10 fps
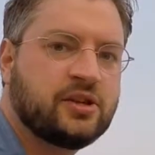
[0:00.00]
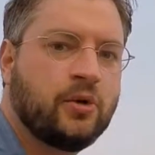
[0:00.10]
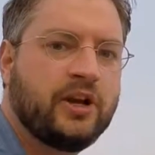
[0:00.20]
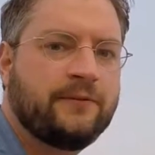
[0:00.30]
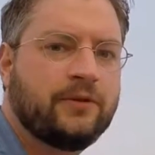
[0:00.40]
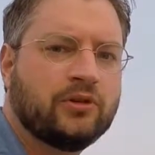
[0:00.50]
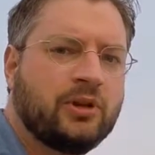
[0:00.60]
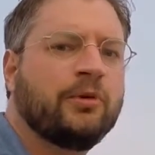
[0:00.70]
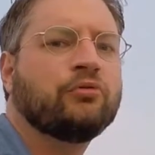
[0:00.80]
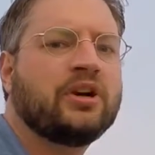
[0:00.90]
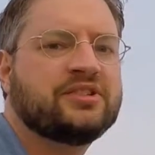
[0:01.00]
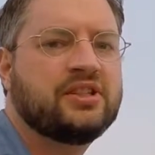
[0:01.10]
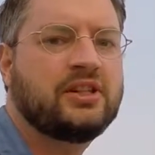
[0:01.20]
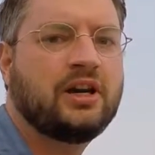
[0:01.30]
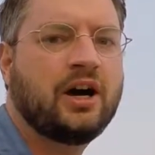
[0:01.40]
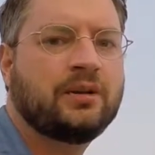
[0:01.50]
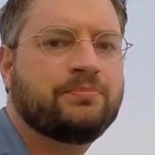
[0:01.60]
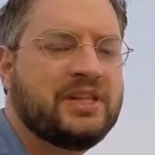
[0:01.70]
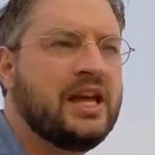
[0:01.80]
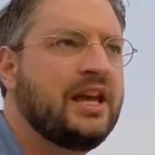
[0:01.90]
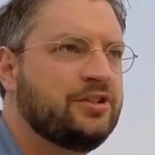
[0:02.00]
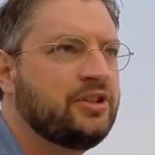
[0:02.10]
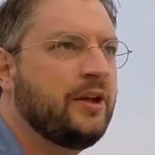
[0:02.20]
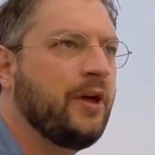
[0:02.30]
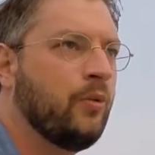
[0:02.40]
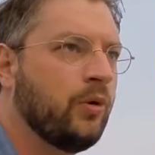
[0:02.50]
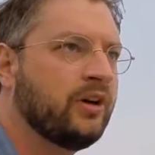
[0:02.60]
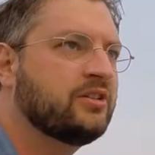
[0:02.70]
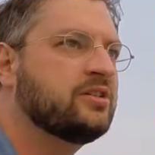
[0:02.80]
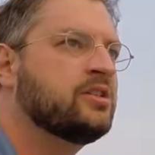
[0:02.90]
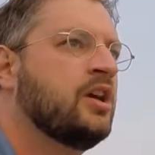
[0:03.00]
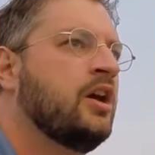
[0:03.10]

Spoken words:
so if you're a little bit rusty on pH and how that works,